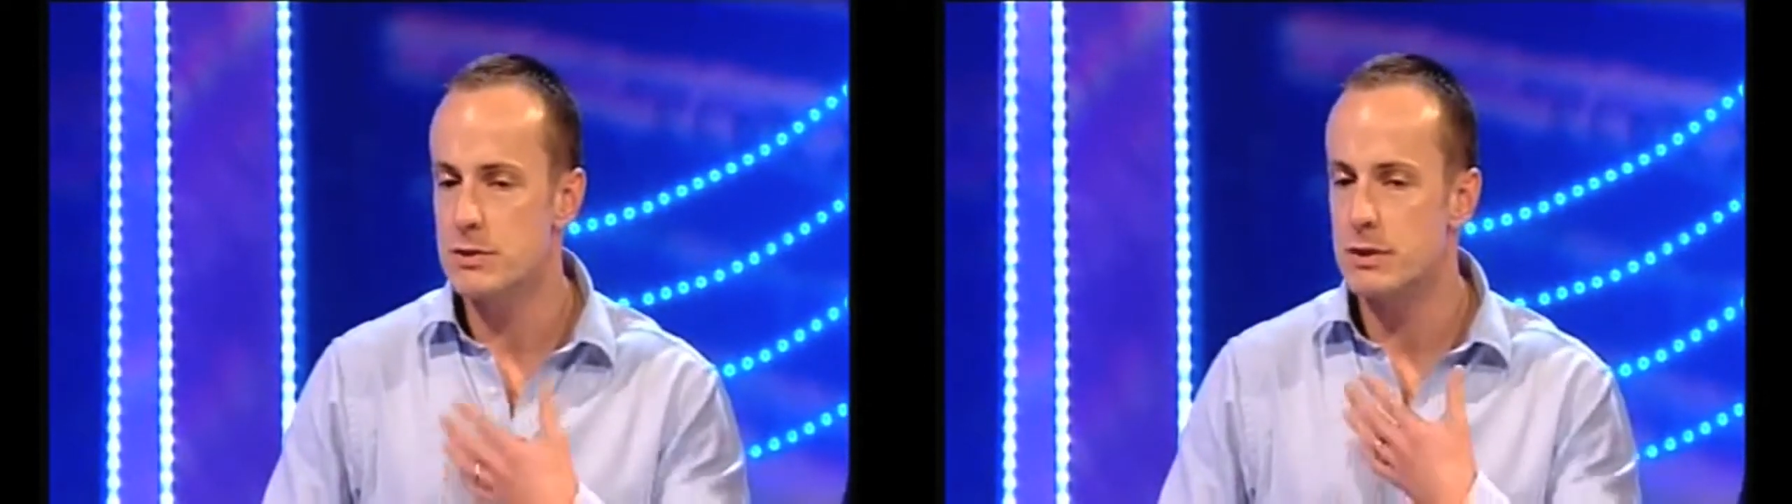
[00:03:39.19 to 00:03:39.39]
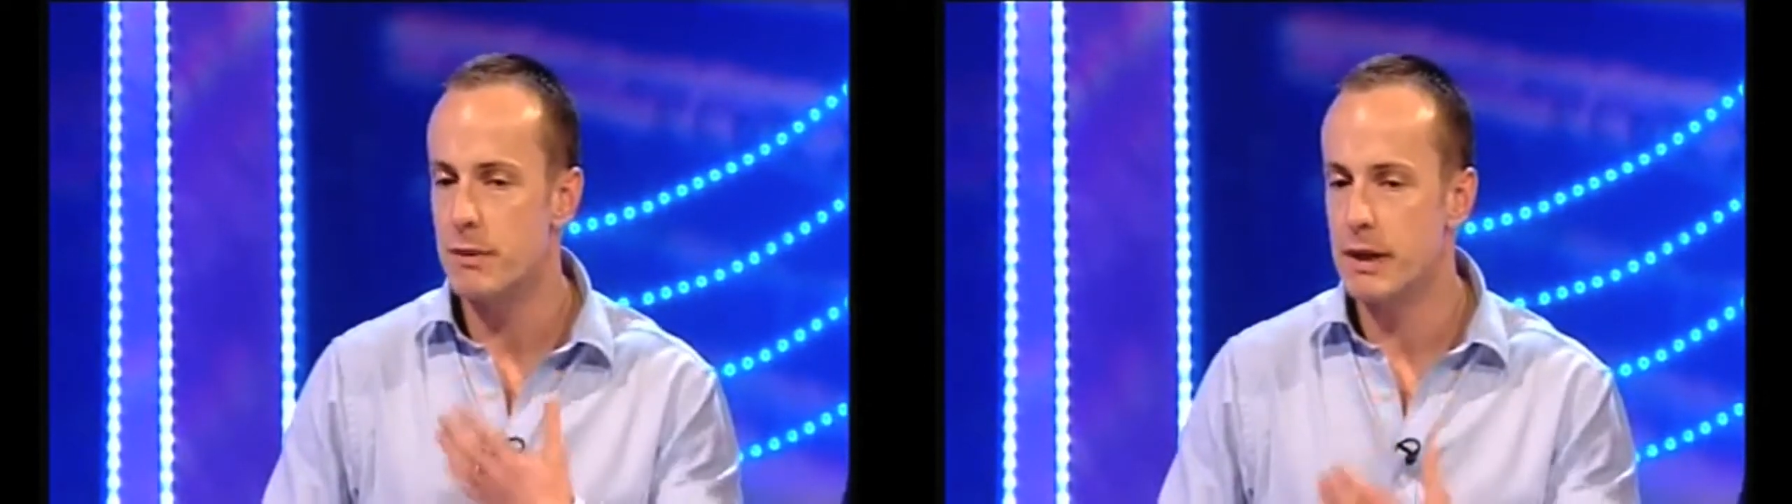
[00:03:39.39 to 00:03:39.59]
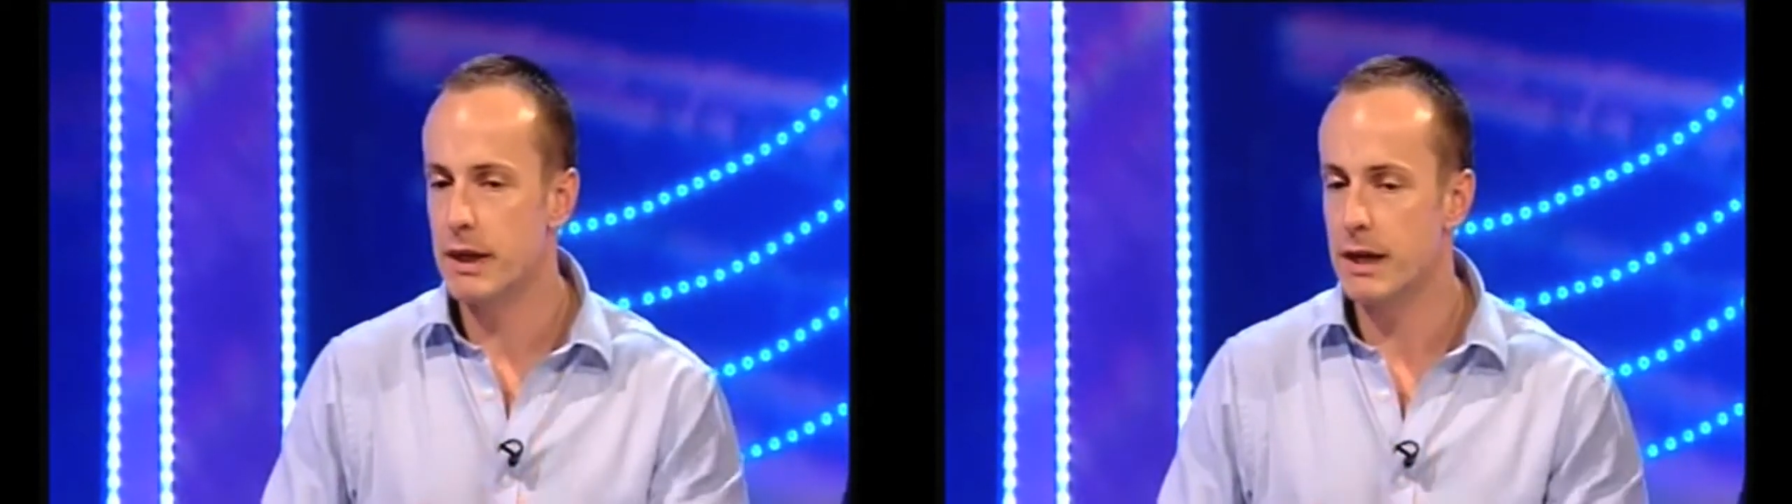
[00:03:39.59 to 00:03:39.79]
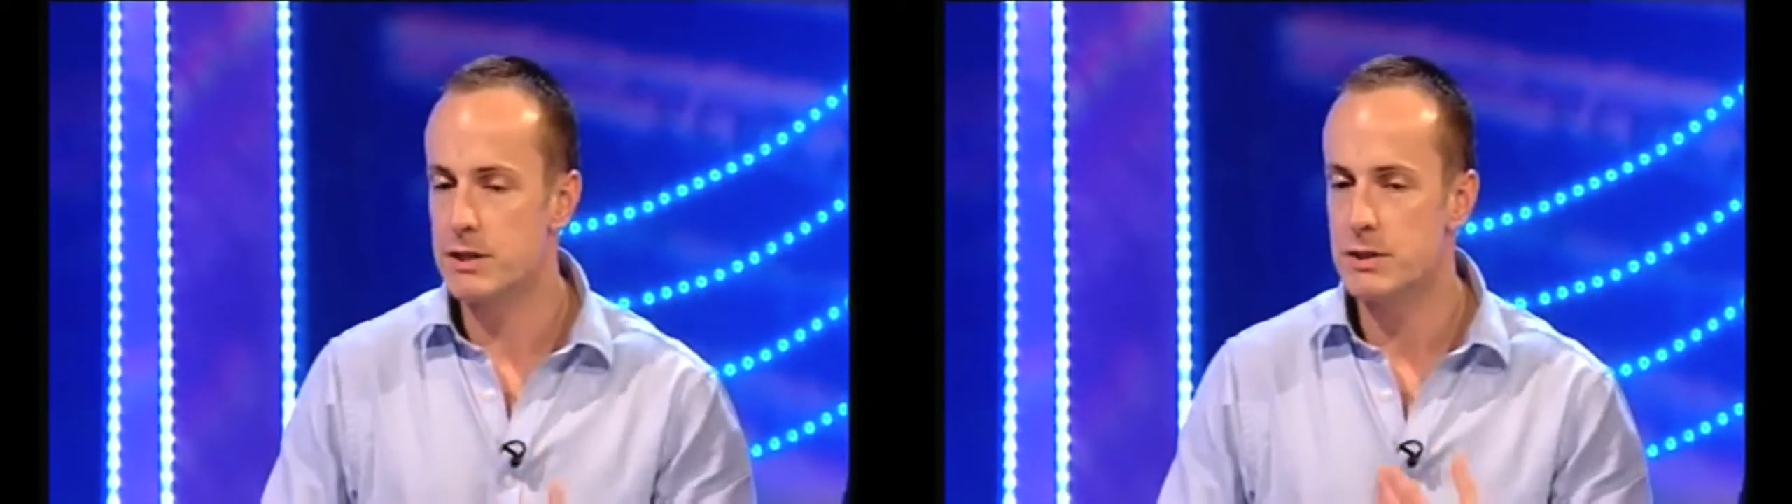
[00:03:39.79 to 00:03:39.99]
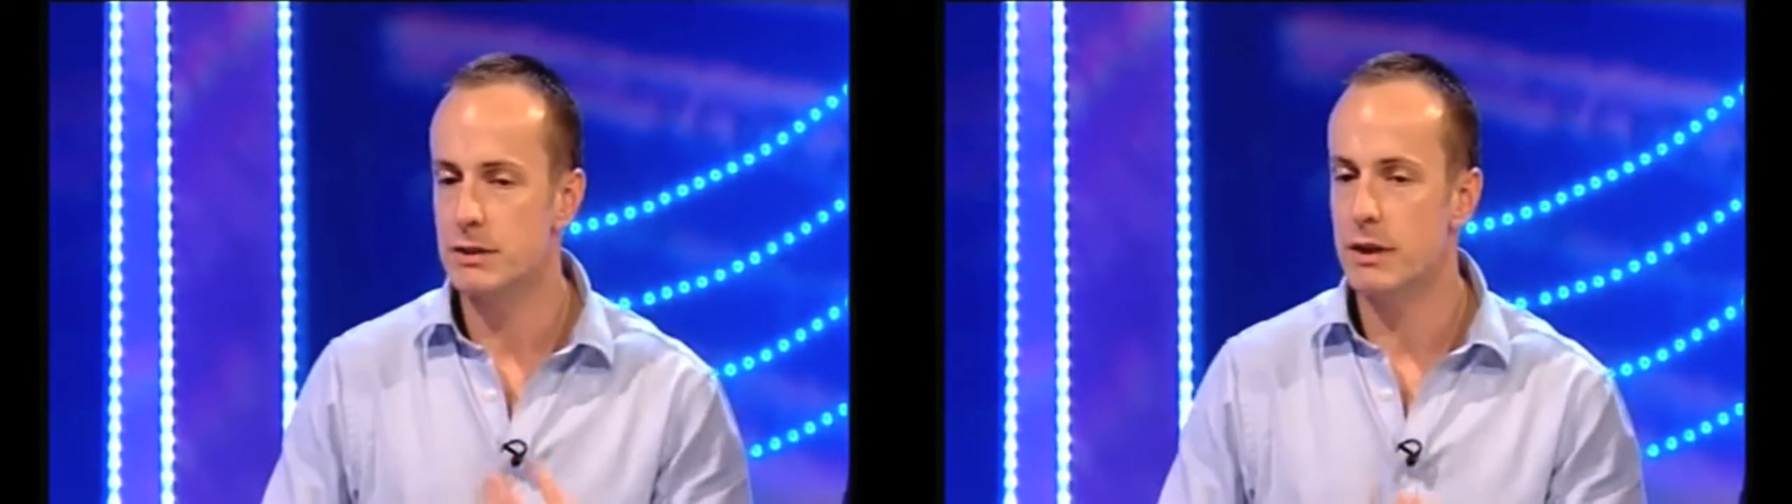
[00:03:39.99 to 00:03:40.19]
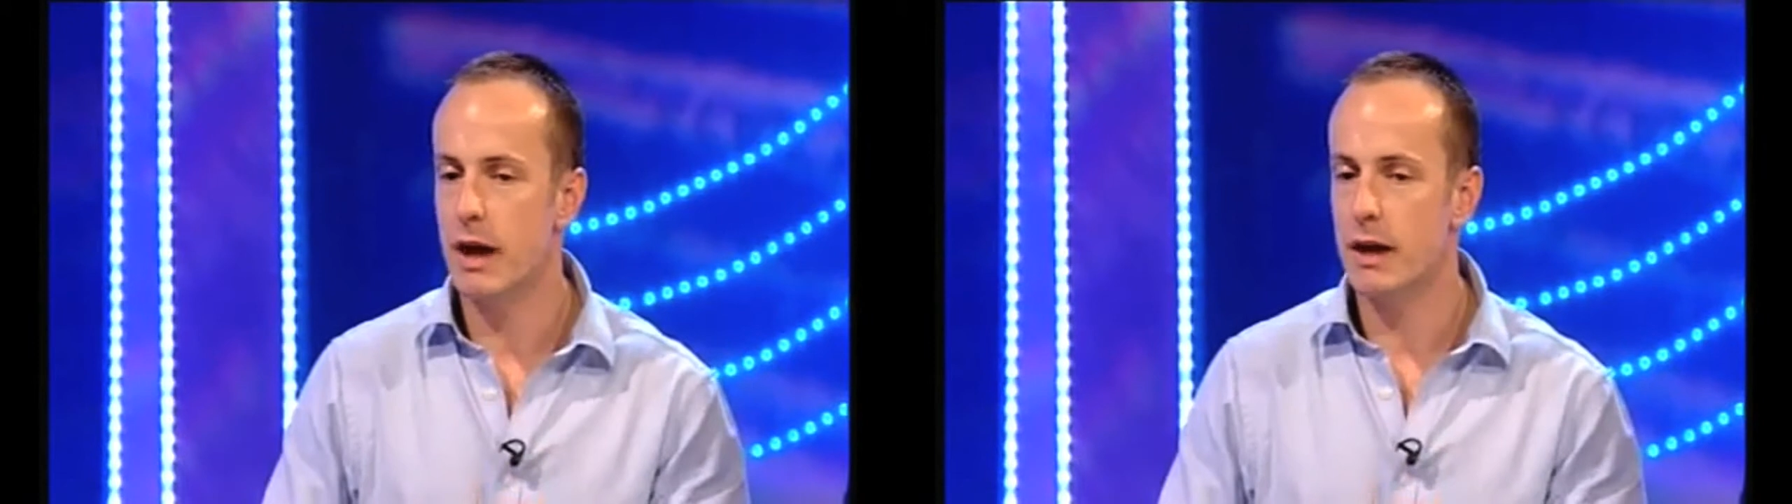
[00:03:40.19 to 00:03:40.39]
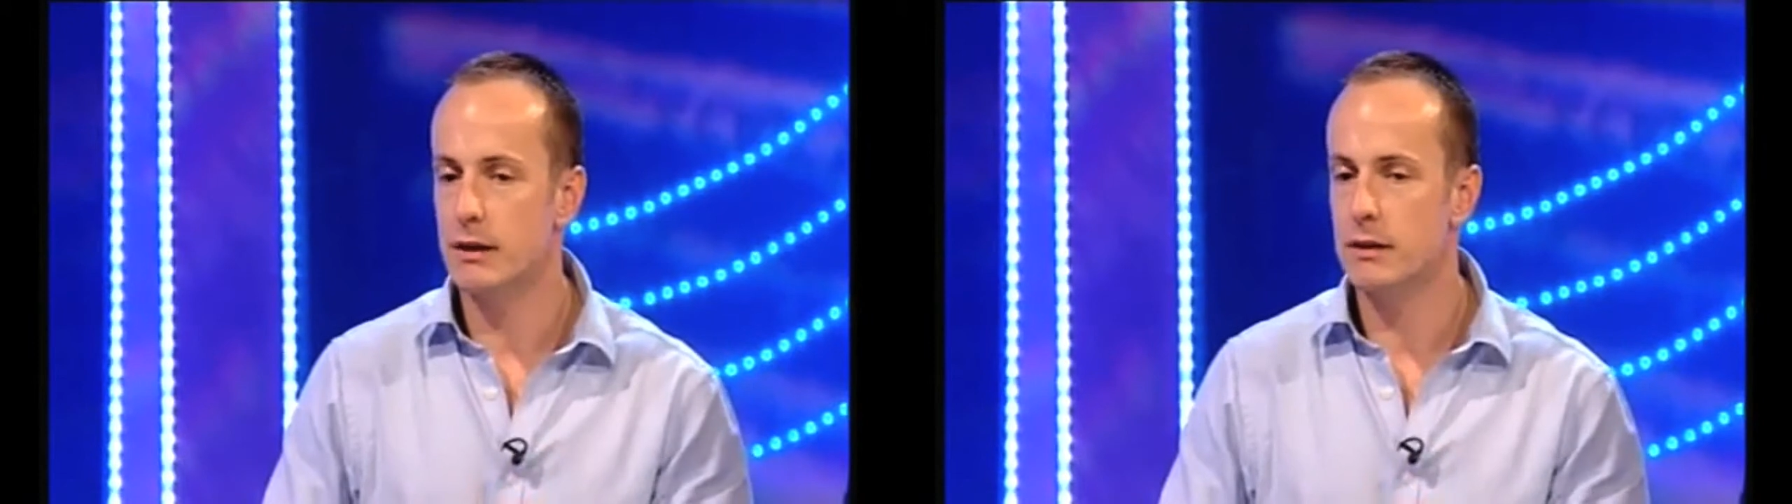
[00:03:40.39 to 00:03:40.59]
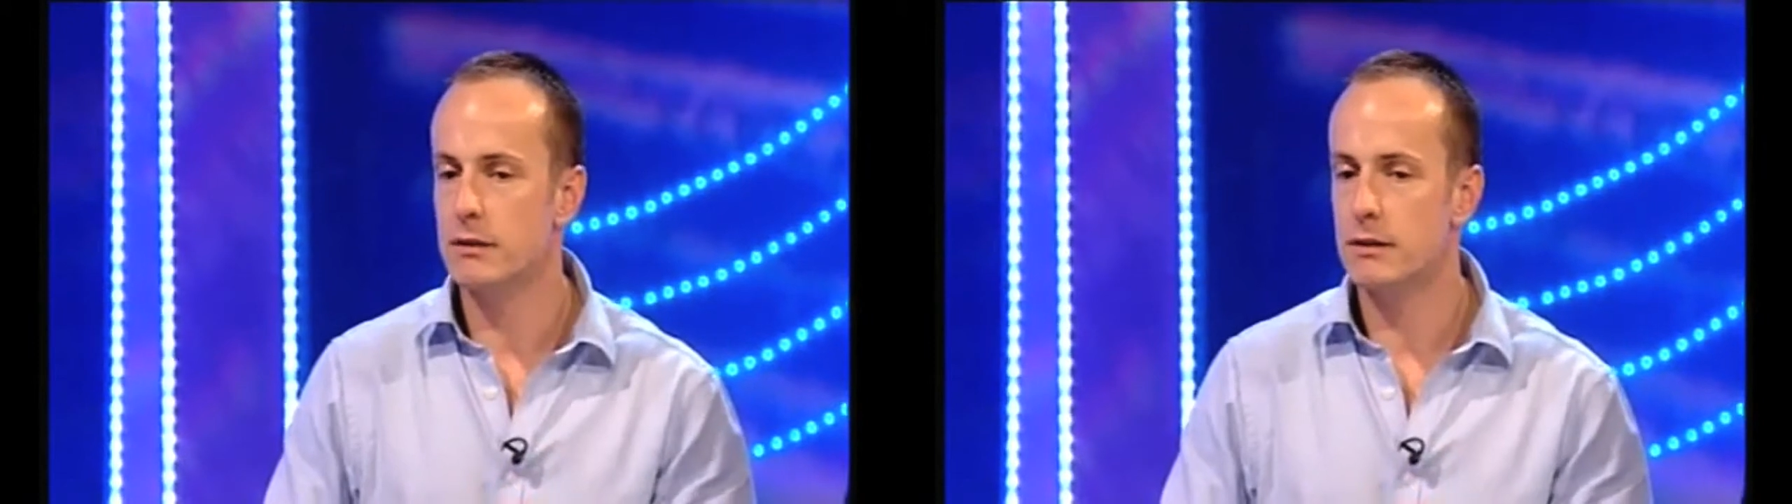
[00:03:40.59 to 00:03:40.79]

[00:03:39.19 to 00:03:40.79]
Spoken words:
to the medication and